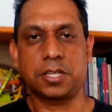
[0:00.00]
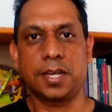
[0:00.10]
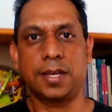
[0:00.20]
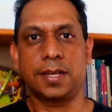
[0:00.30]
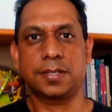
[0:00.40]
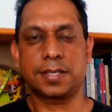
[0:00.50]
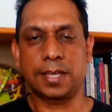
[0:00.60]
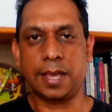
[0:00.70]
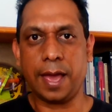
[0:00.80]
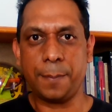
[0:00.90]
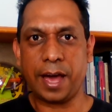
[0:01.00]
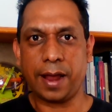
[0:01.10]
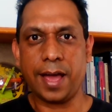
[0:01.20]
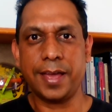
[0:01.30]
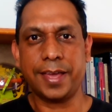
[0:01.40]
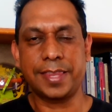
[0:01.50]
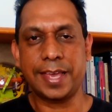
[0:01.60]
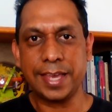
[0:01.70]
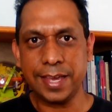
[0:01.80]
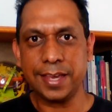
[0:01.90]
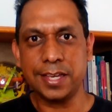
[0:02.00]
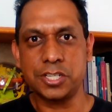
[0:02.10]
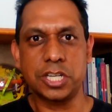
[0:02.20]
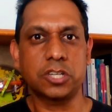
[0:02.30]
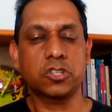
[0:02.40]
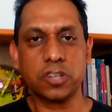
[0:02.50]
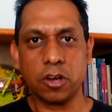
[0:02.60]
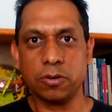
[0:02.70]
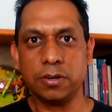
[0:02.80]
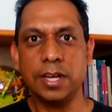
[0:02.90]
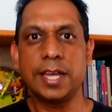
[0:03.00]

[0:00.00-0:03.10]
as the MRI and the EEG to show